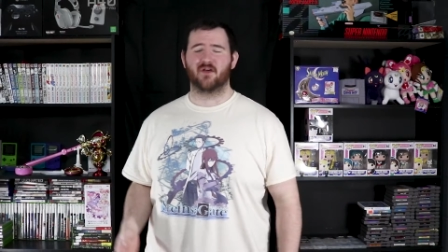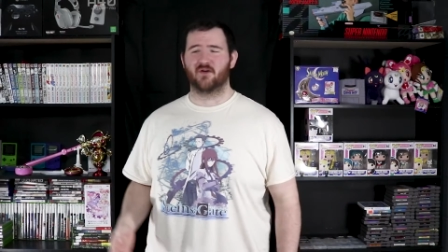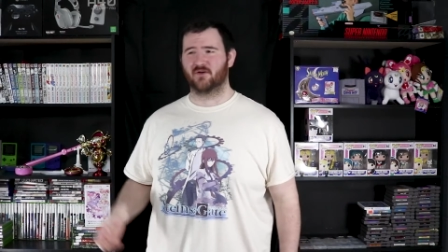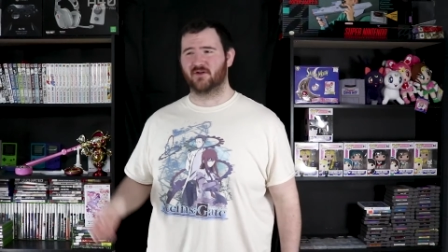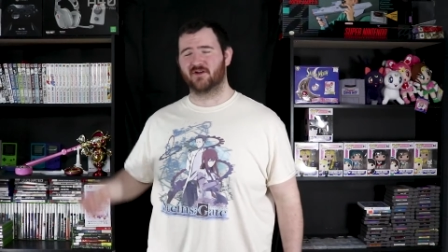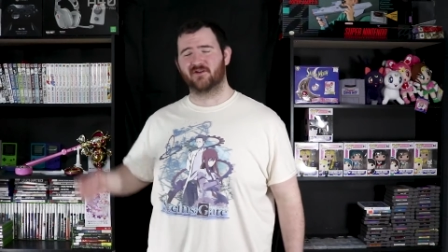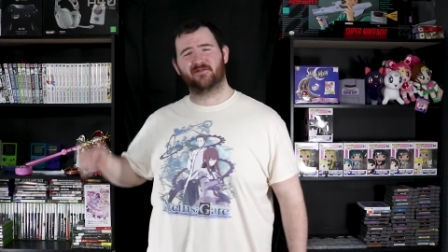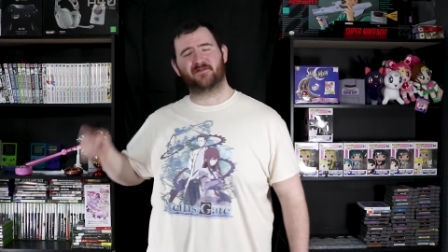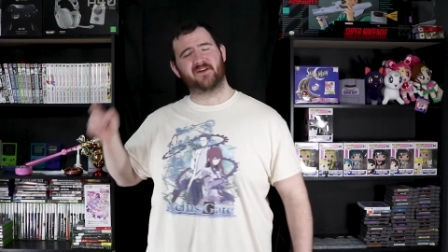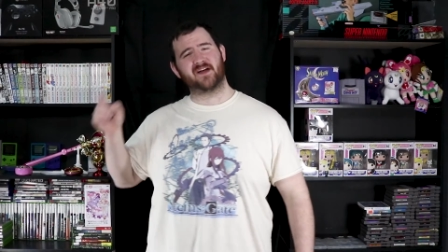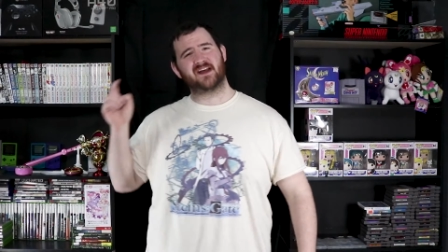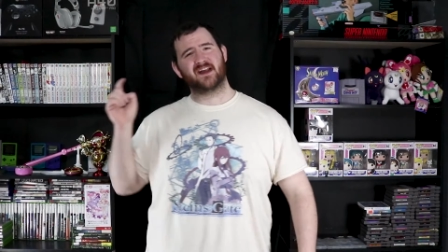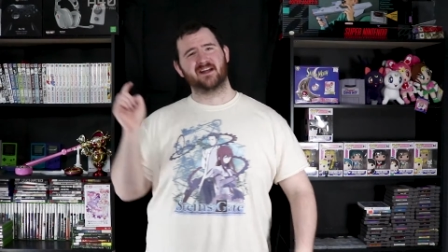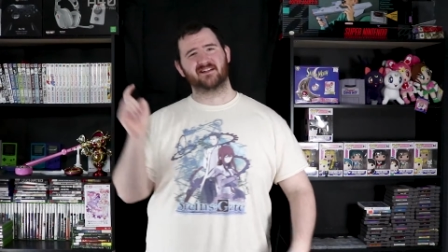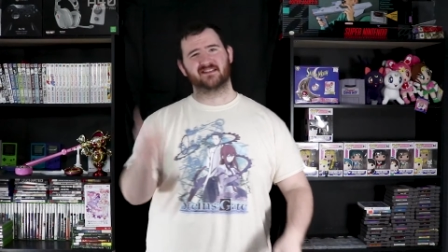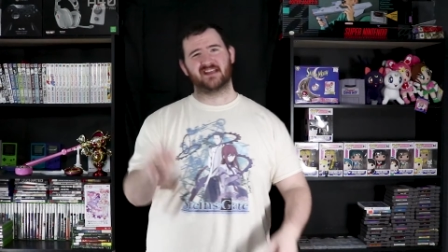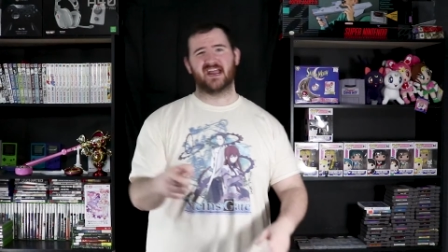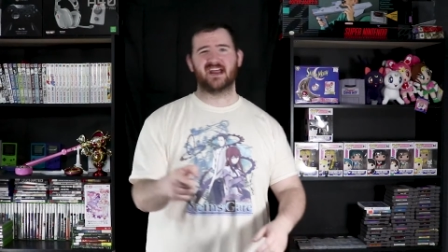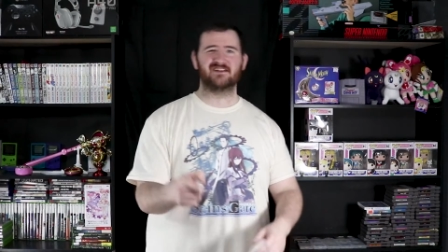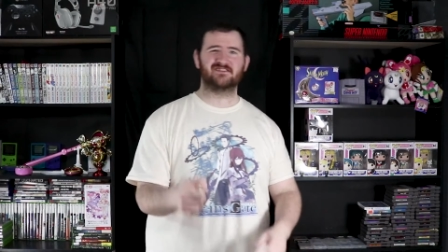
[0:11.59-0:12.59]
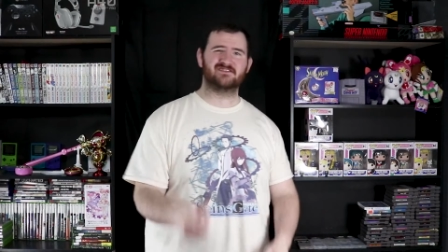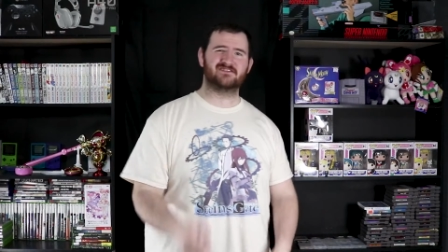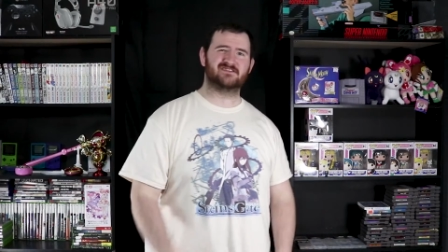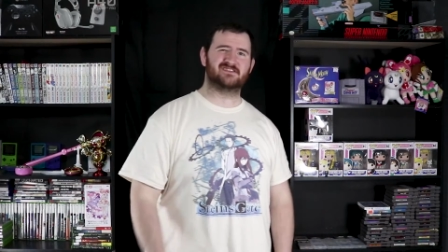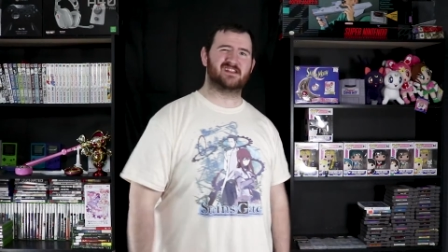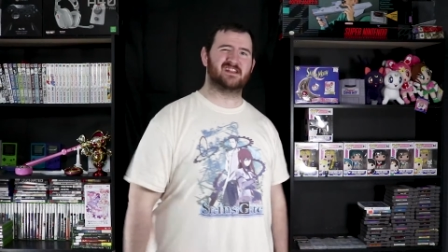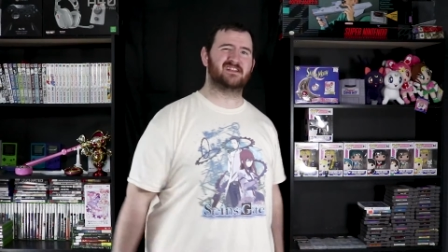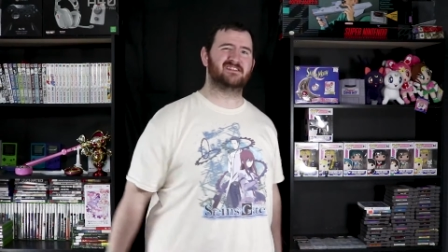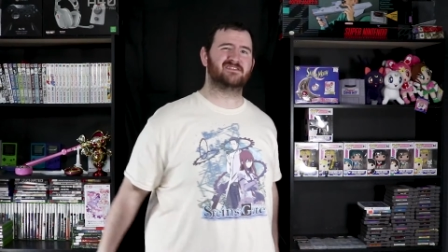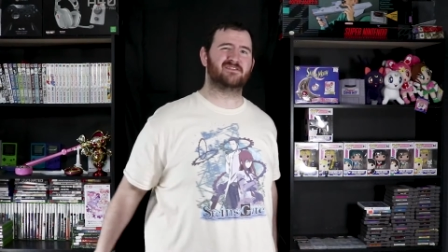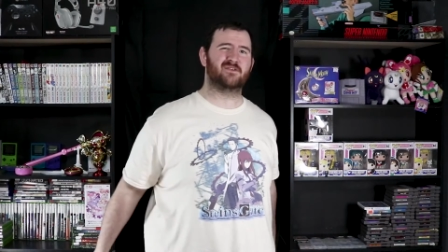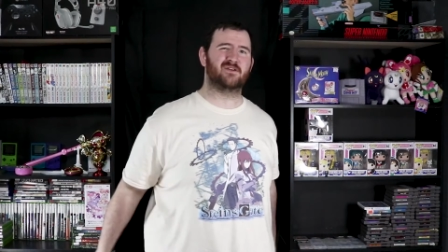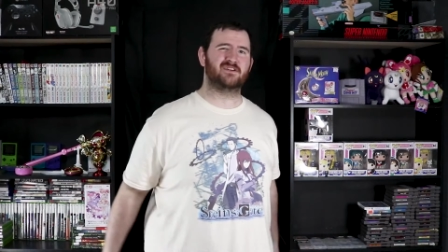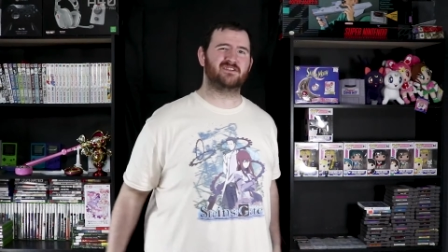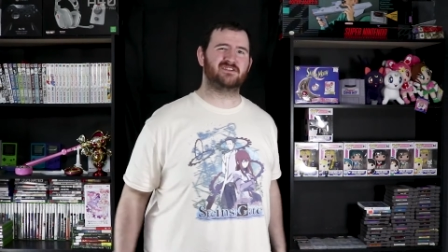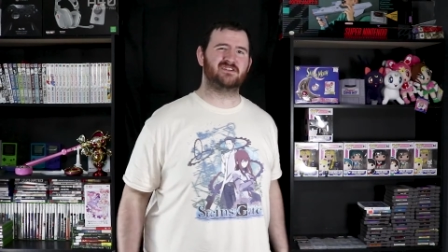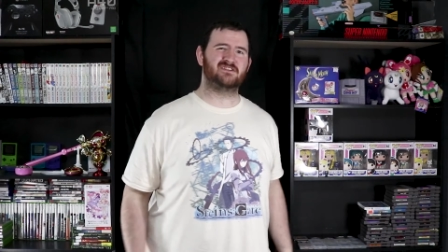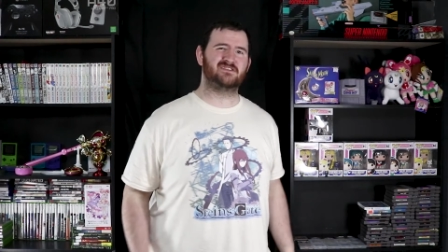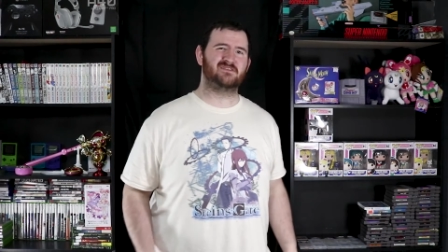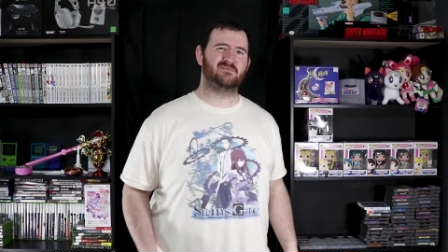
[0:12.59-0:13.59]
Well, you'll find out the answers to these
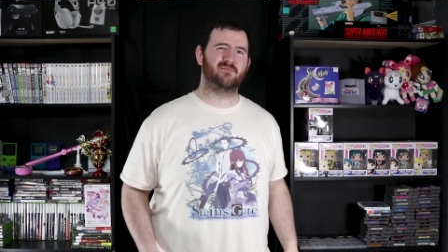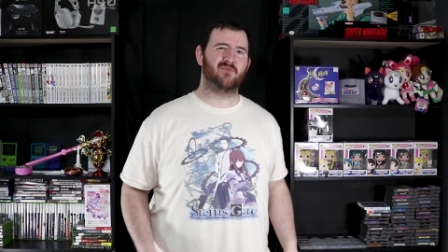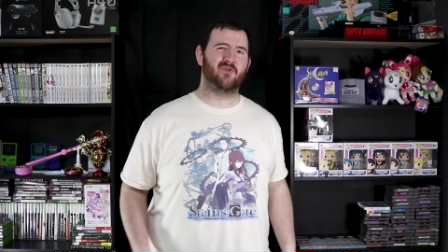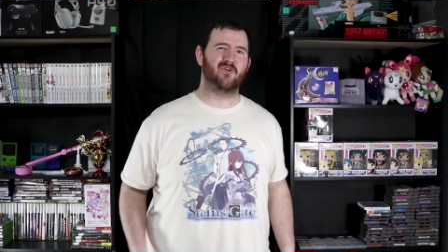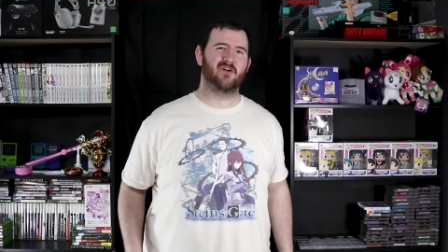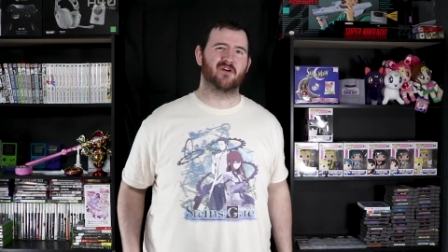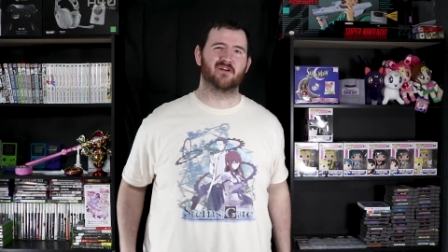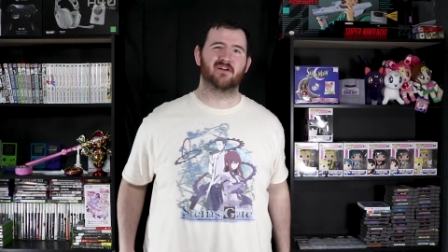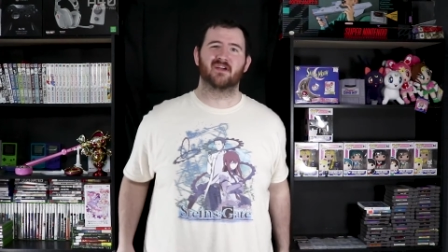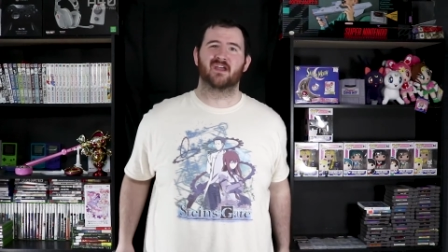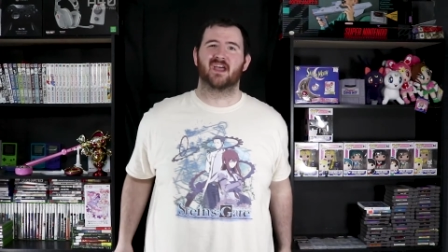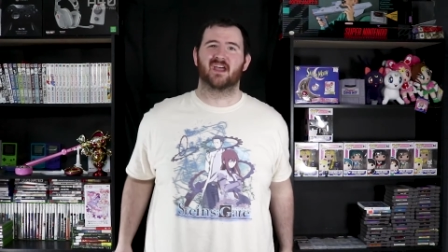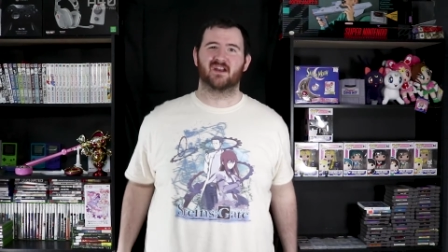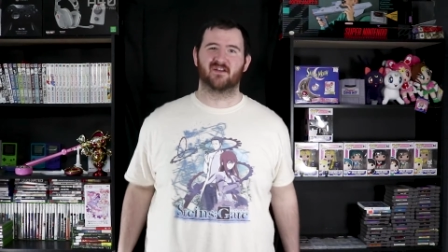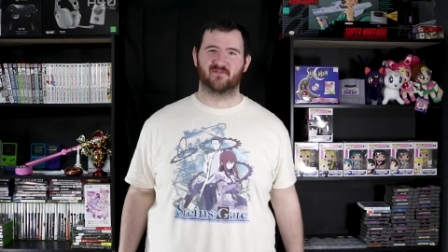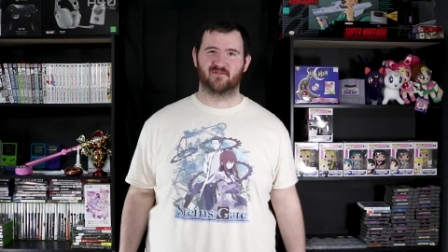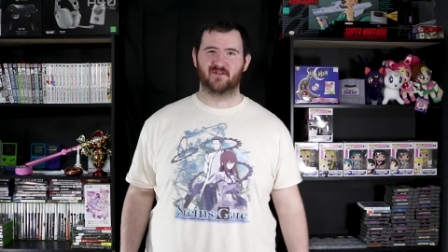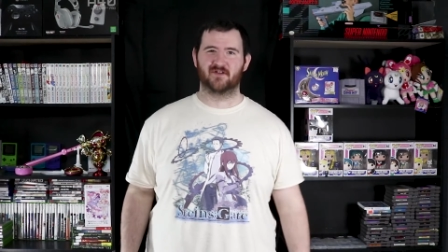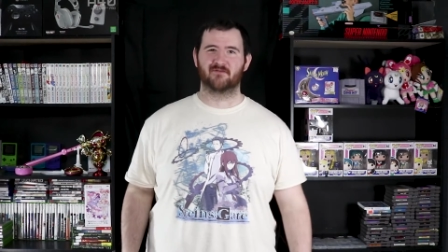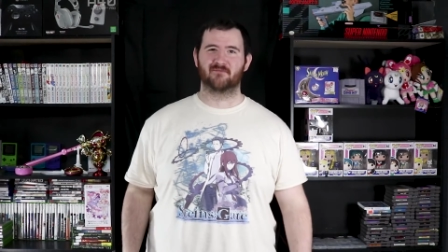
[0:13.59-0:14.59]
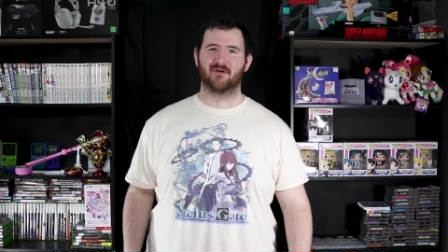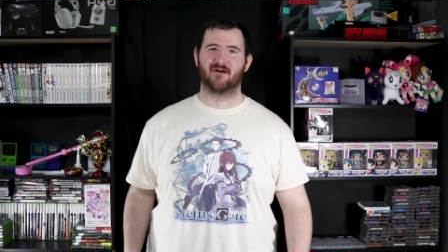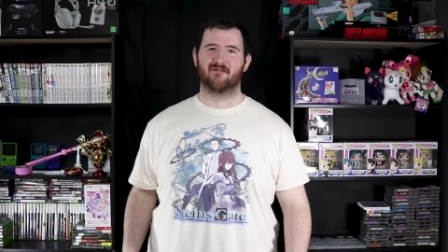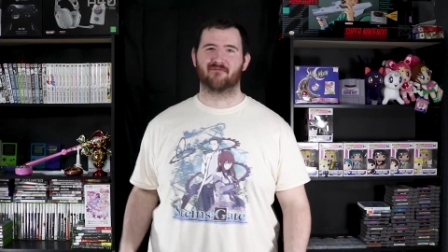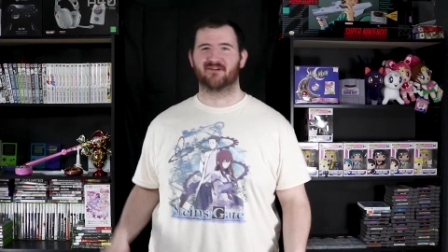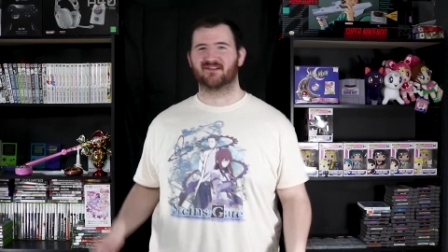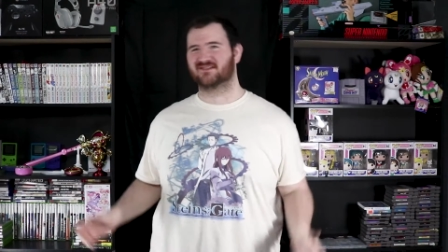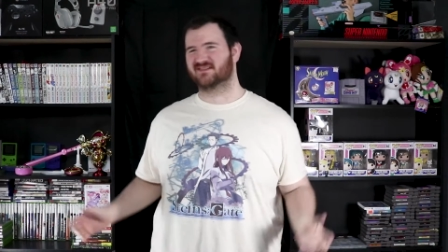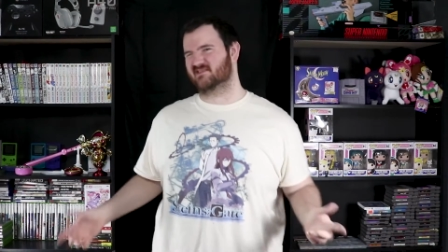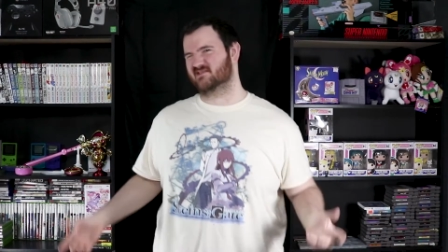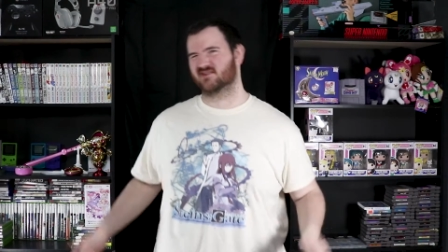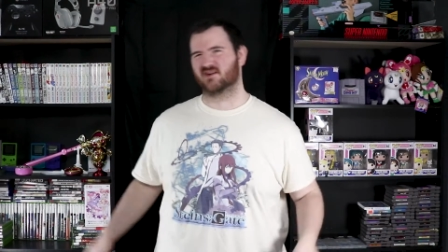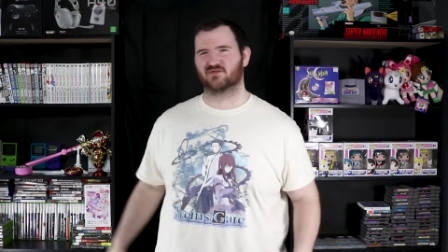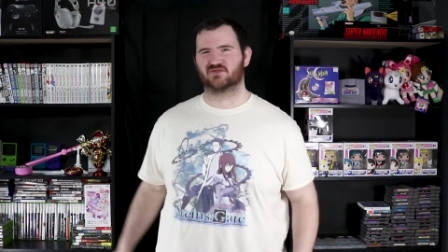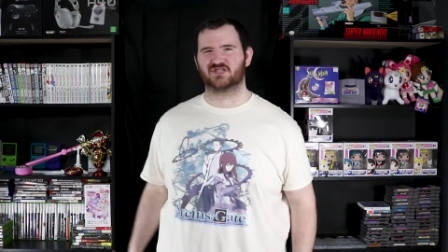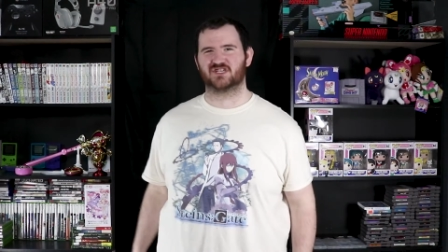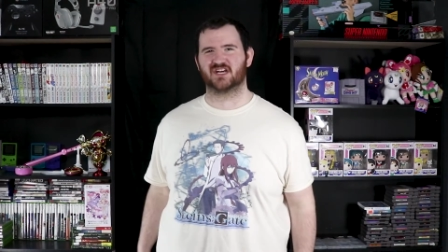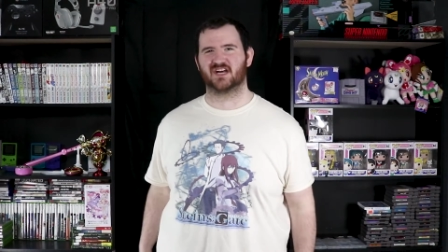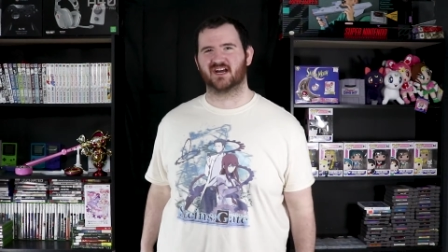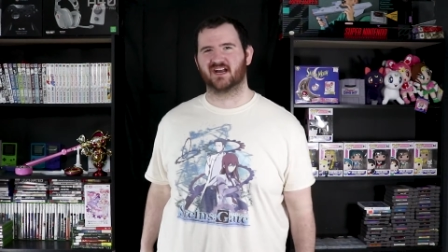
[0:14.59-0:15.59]
questions and more in a few moments. Let's go
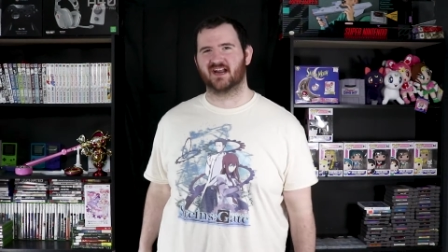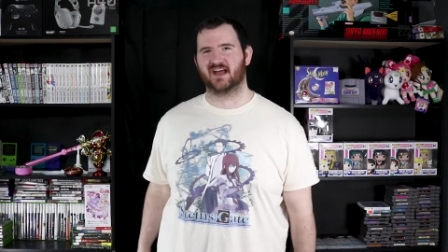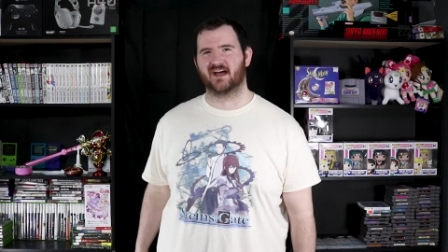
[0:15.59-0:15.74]
check it